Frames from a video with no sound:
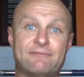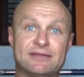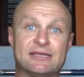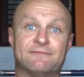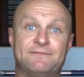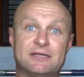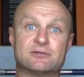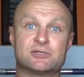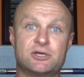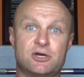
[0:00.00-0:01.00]
everything
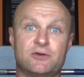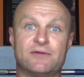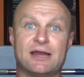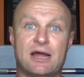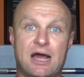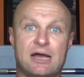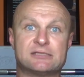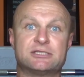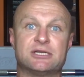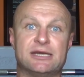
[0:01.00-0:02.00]
feels good, you've got
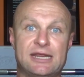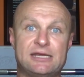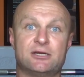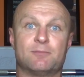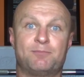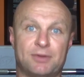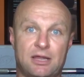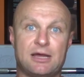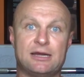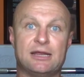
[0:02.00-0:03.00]
oxygen in your
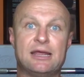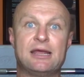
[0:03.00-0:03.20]
blood,